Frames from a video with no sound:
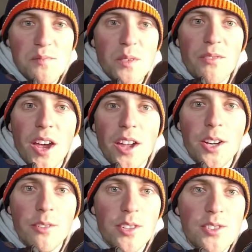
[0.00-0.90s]
just moved the hut
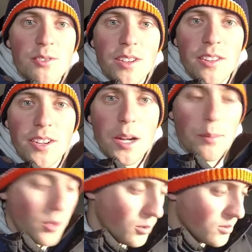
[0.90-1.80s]
over to another
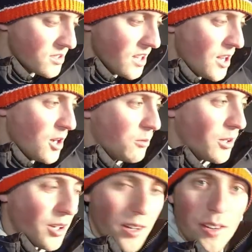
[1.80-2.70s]
couple holes
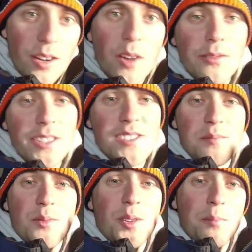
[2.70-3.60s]
where hopefully some
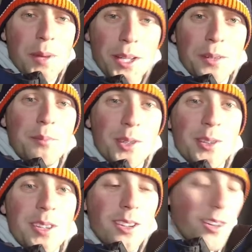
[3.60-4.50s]
more bigger
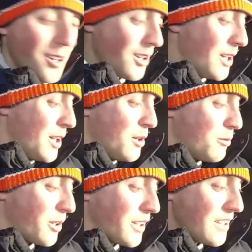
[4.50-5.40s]
bluegill are. We
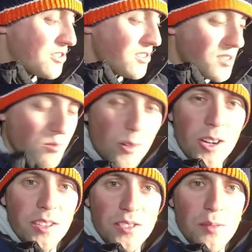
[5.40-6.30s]
were catching some
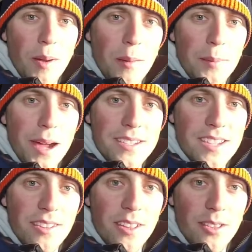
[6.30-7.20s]
one, two pound bass
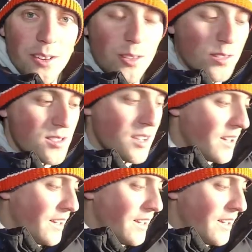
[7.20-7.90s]
out of the other holes,